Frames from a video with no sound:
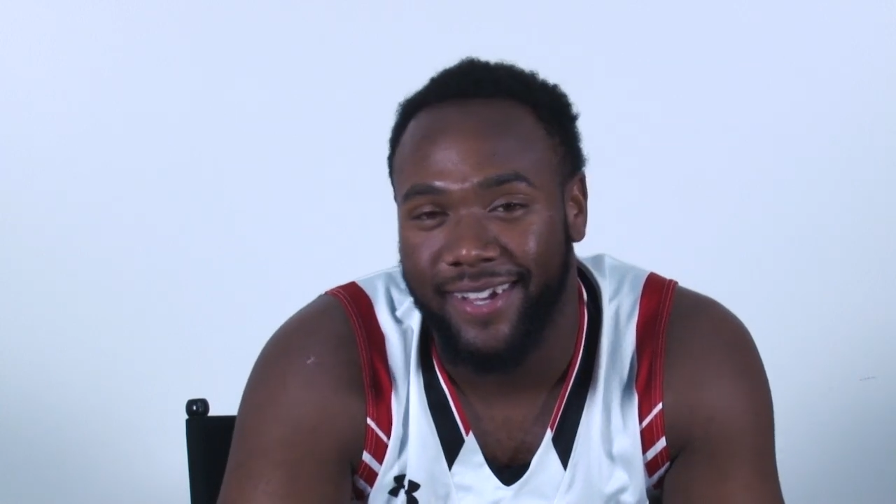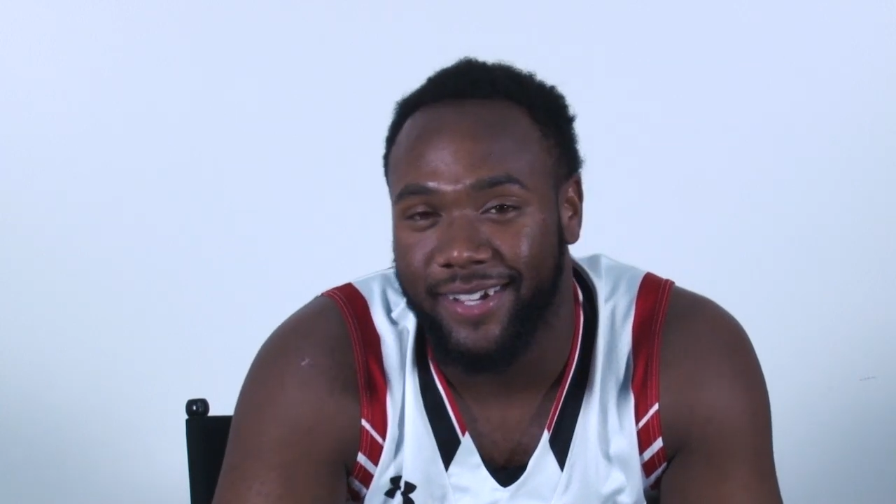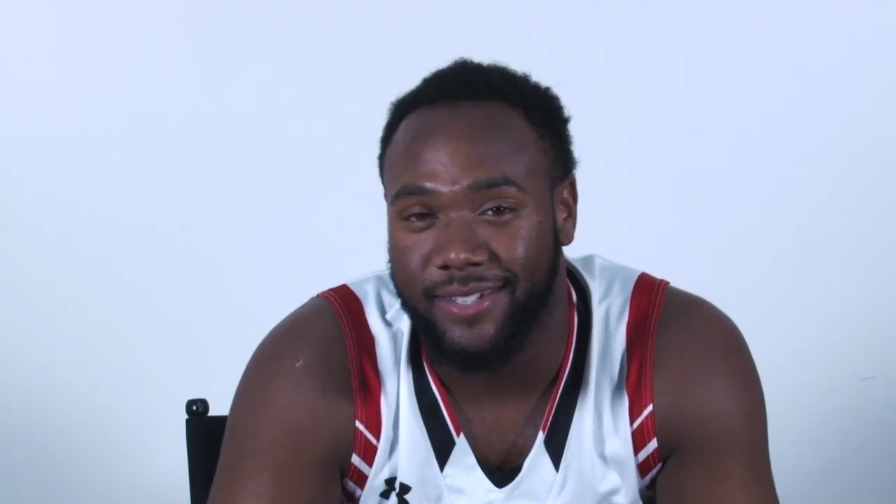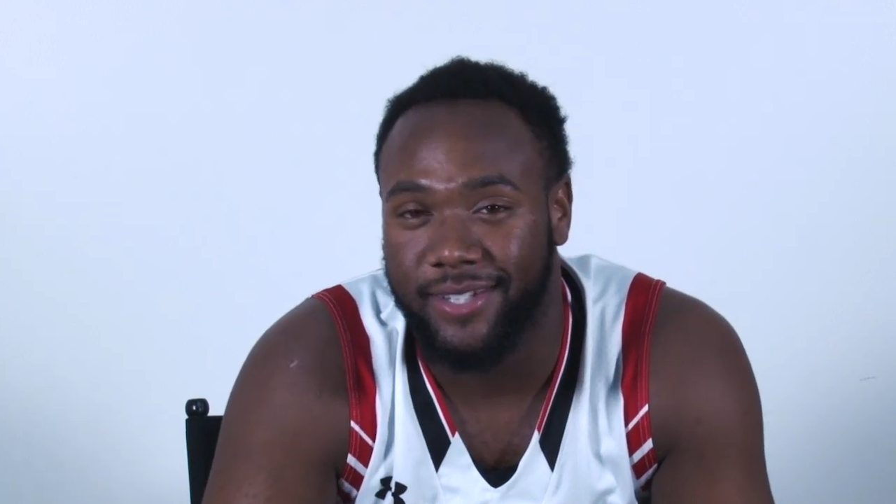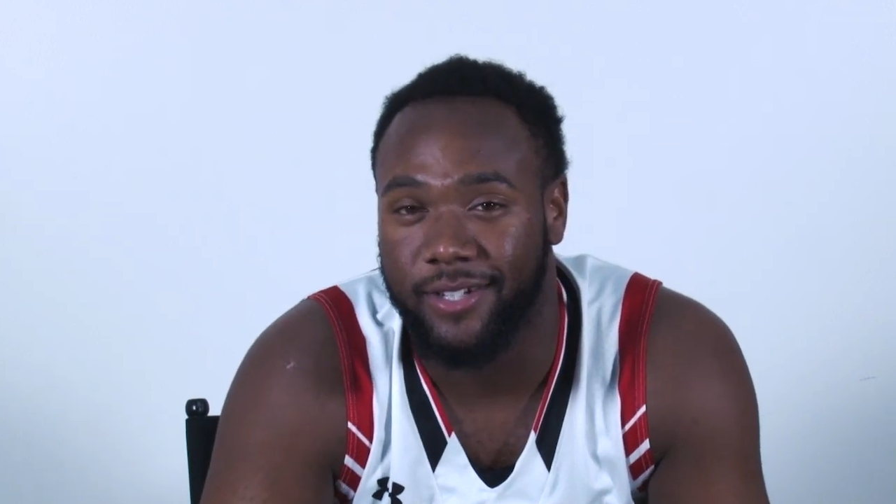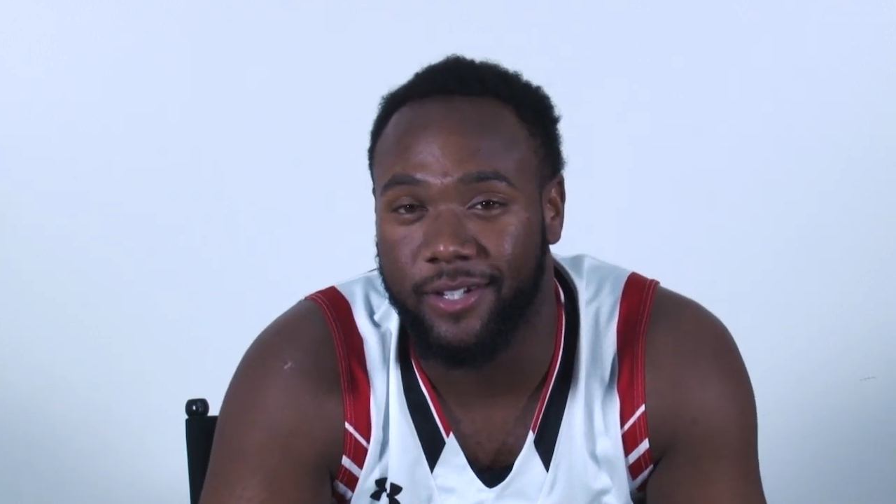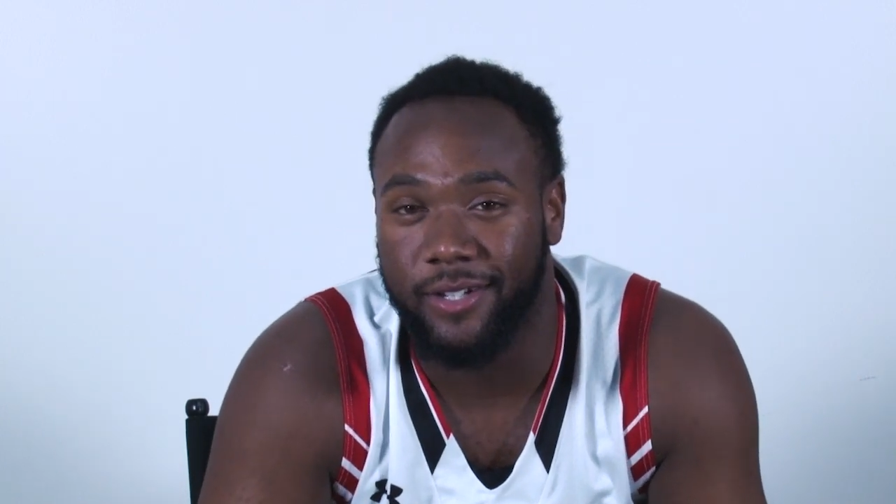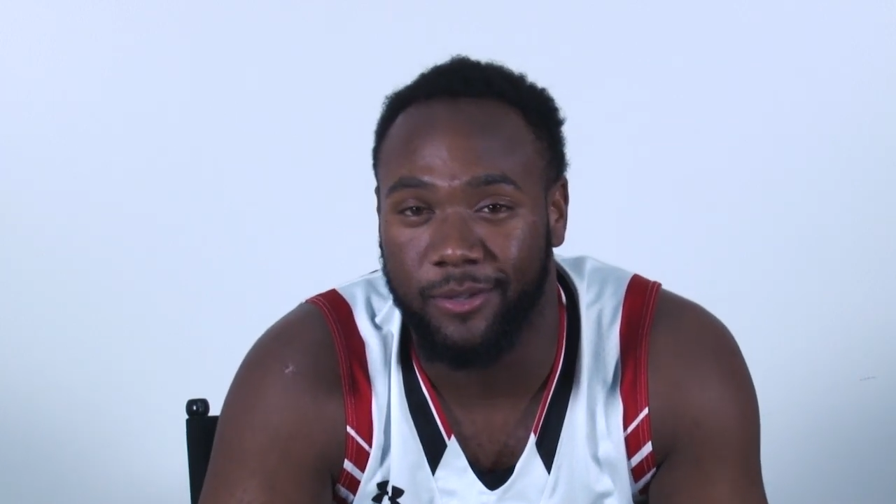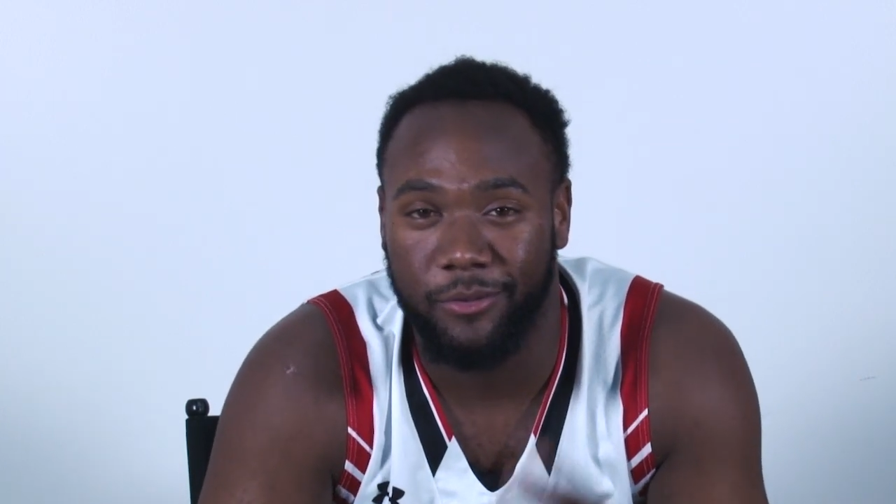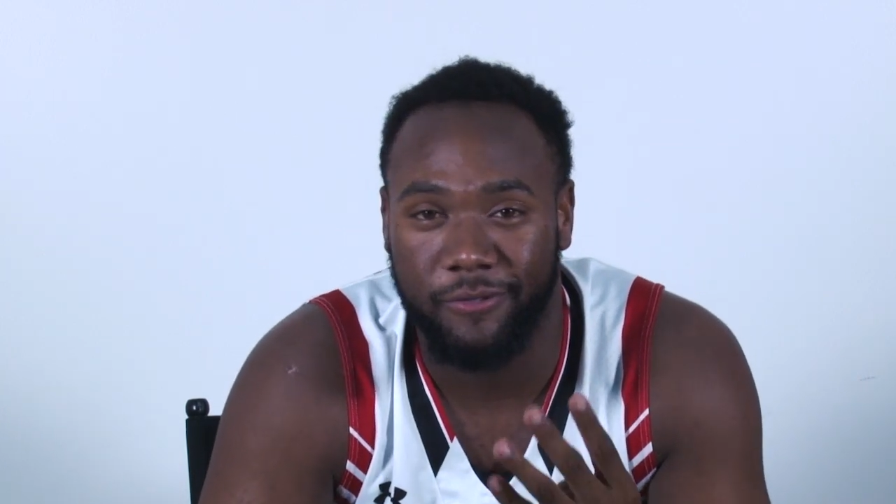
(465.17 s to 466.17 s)
And
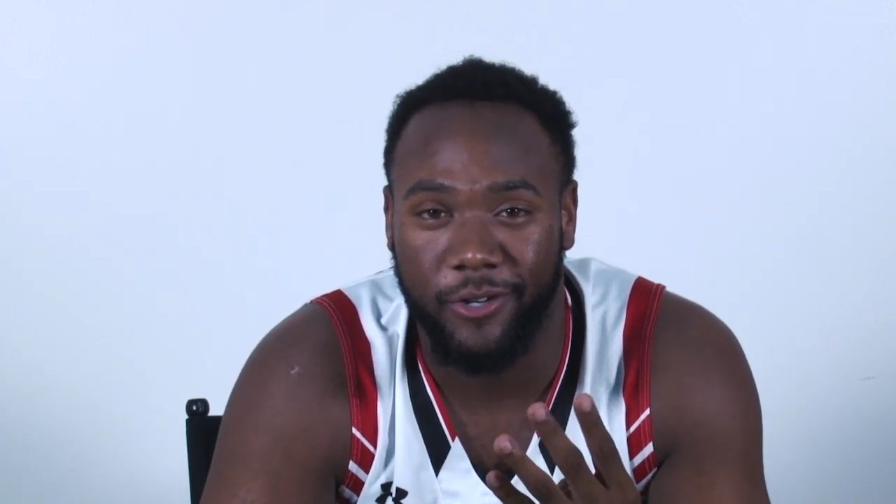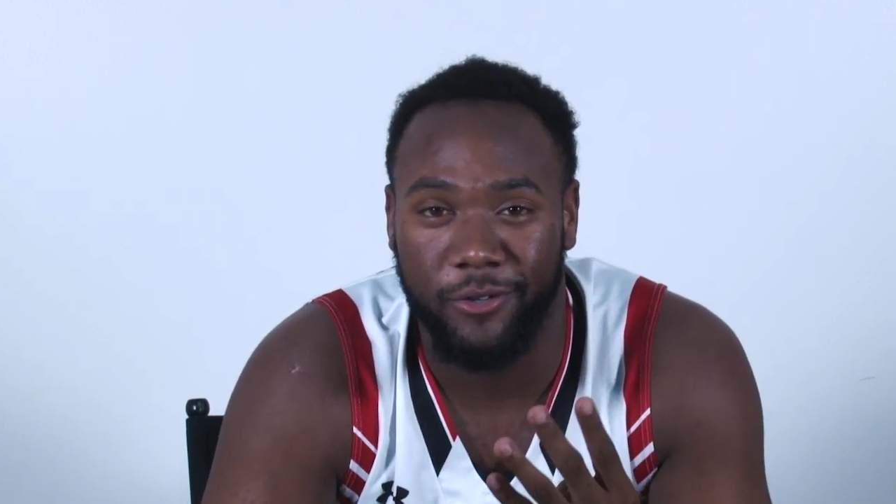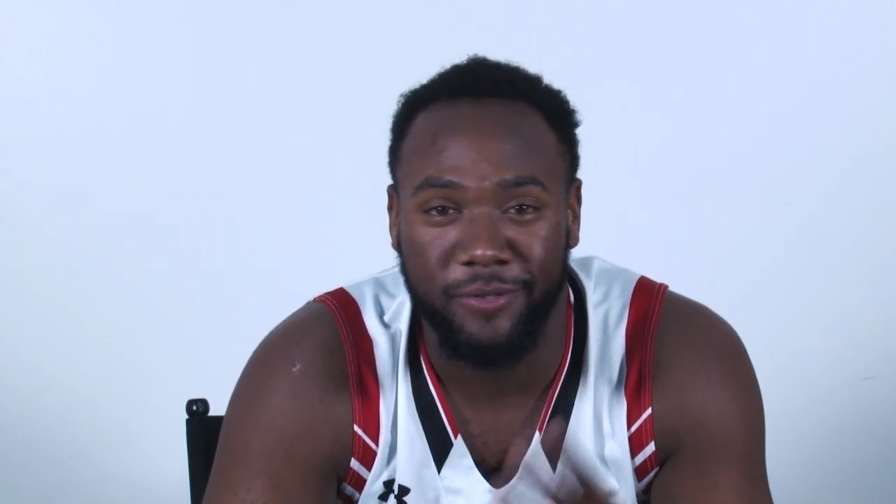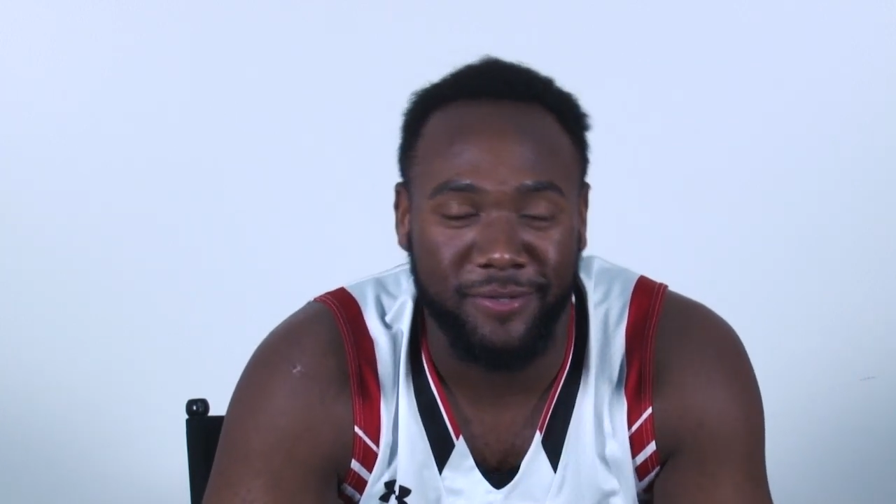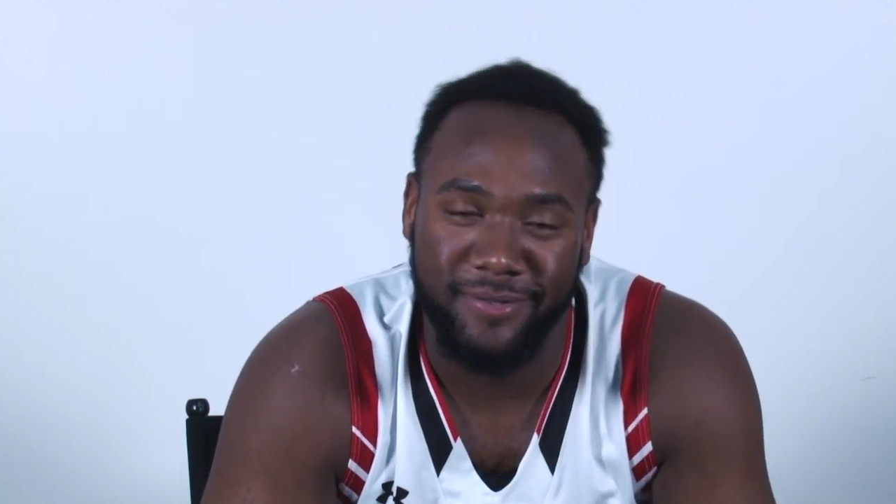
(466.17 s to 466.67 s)
TD, number 4.